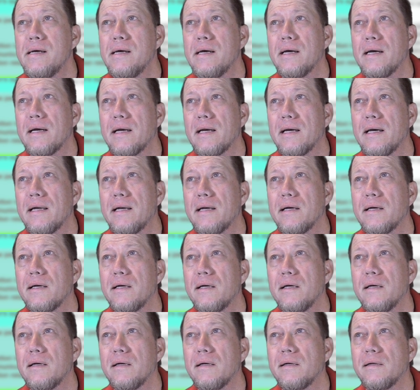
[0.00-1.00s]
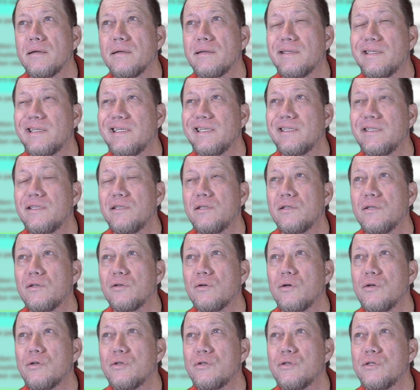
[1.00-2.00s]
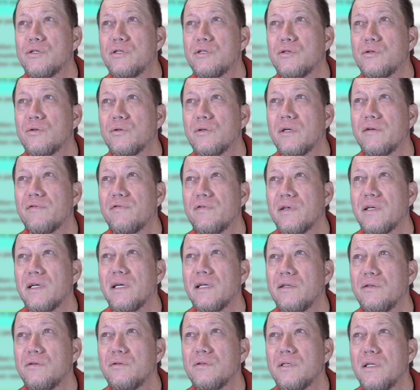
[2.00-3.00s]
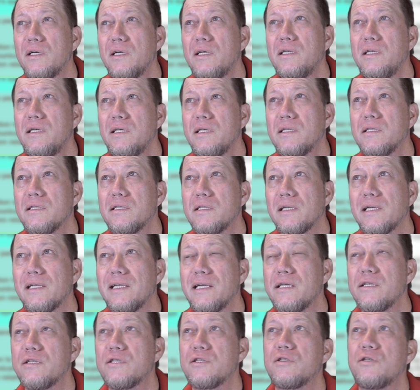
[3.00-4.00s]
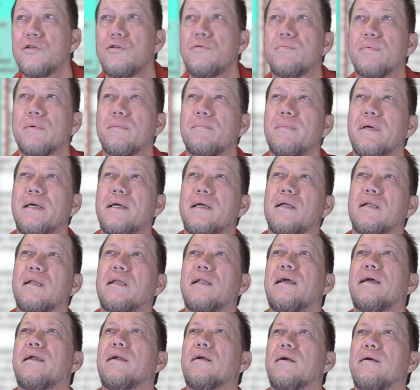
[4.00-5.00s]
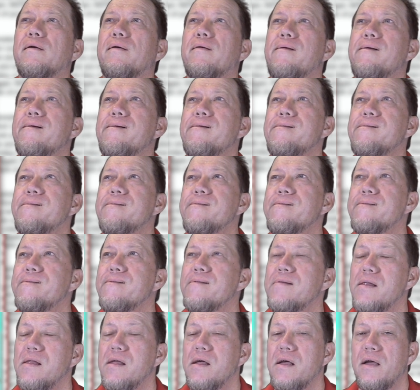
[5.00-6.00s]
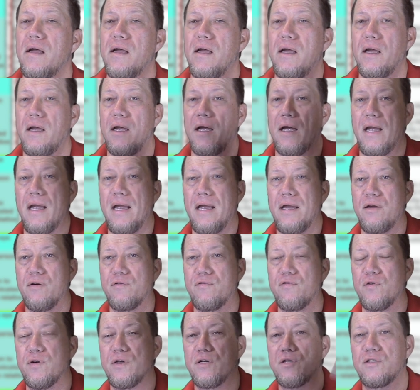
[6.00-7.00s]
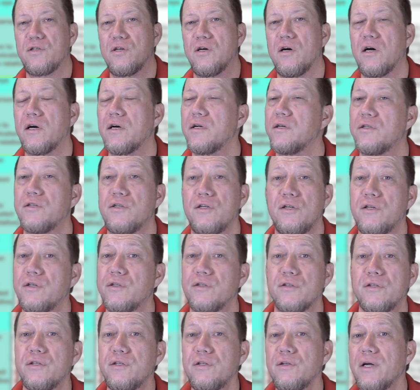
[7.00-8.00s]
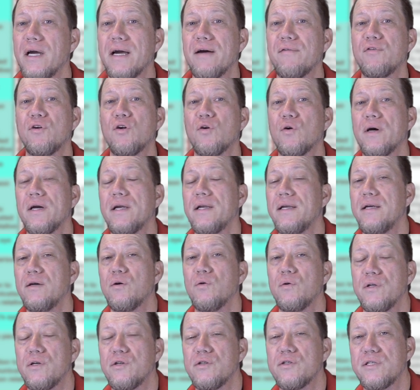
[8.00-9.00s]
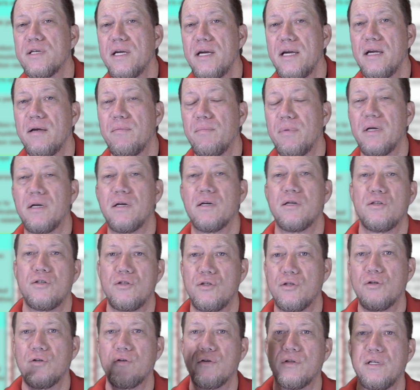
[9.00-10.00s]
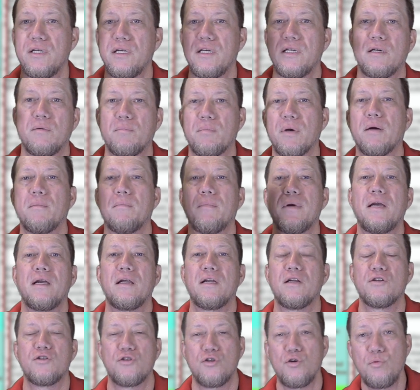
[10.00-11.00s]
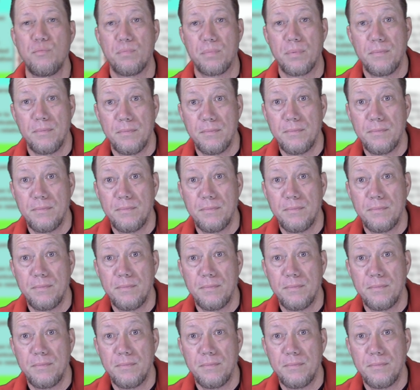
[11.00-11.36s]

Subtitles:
I gotta get to the grocery store. I forgot those onions. I got that soup I'm making later. And your friend's talking to you. You have no idea what they're saying because you're thinking about making a soup.